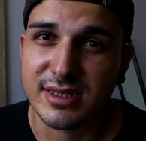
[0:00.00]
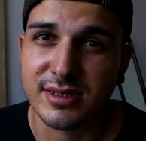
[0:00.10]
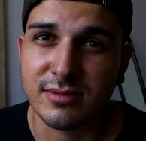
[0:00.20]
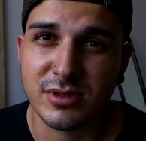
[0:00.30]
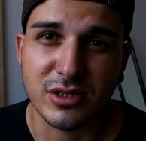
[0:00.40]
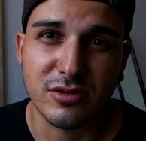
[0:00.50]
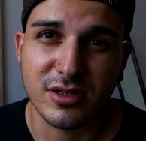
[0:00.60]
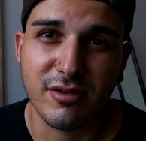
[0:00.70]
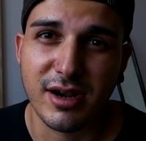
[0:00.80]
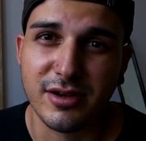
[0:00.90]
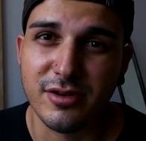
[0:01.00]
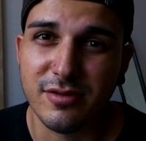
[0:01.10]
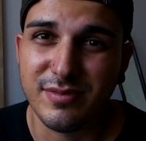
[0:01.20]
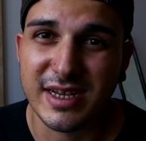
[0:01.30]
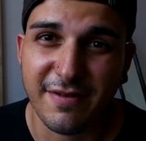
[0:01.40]
and so there are
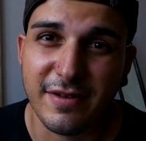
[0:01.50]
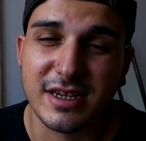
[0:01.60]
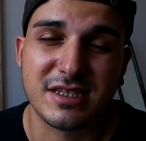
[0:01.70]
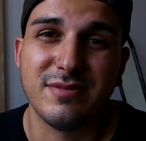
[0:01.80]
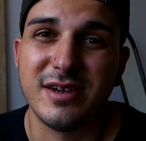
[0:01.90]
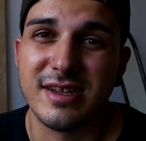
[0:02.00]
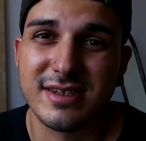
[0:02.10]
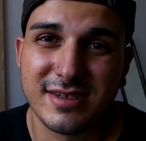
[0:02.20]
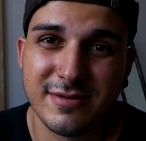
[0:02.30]
no bad things about it.